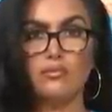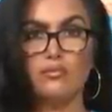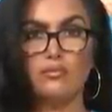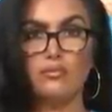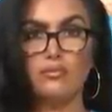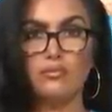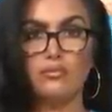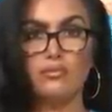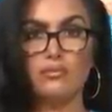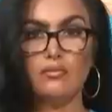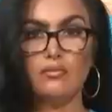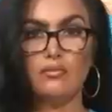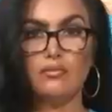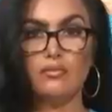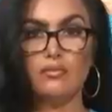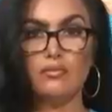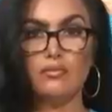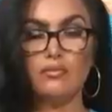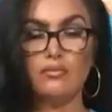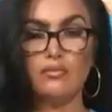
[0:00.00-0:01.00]

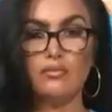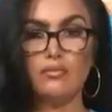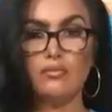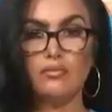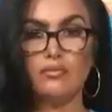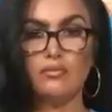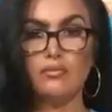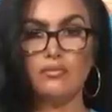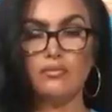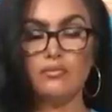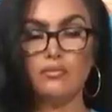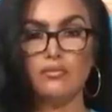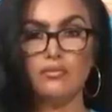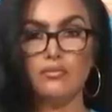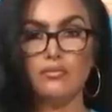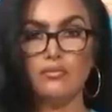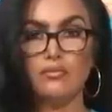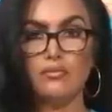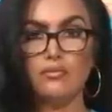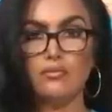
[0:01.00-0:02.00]

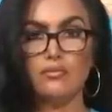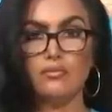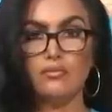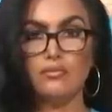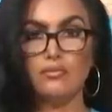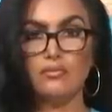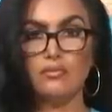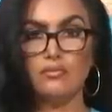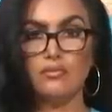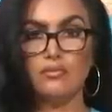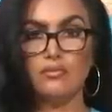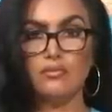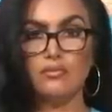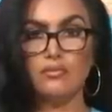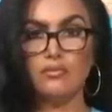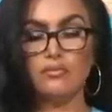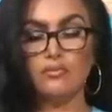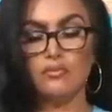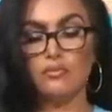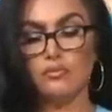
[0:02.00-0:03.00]

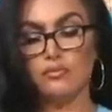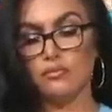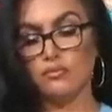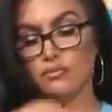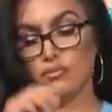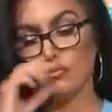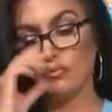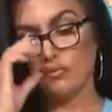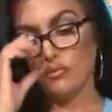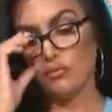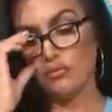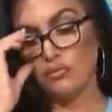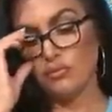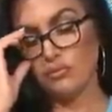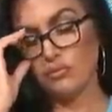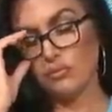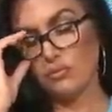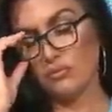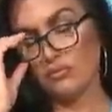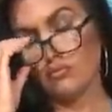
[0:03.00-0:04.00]

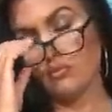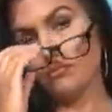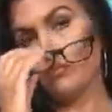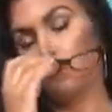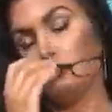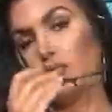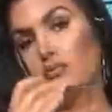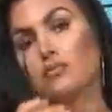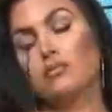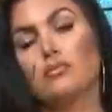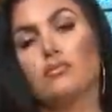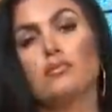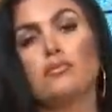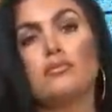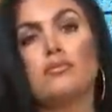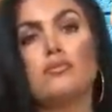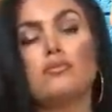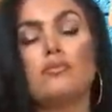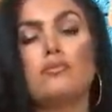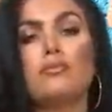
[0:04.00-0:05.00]

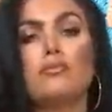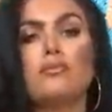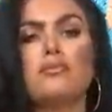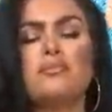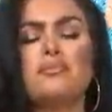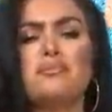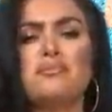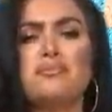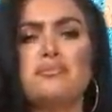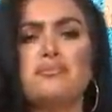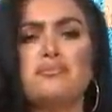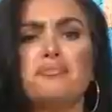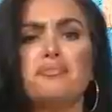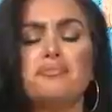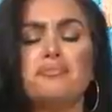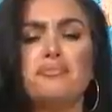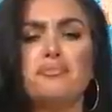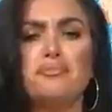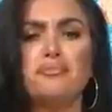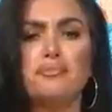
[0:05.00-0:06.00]

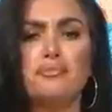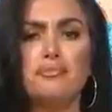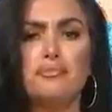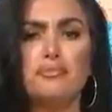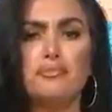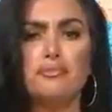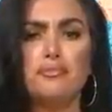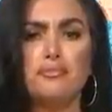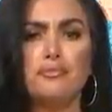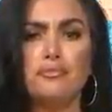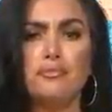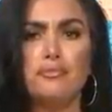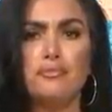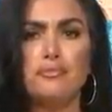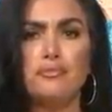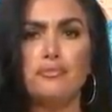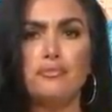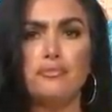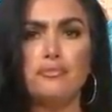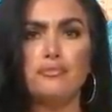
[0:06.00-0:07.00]

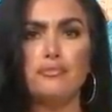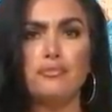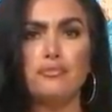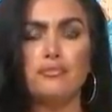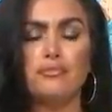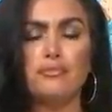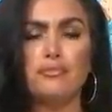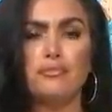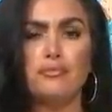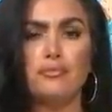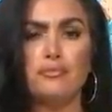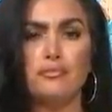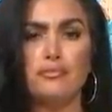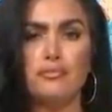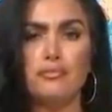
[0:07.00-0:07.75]
[no speech]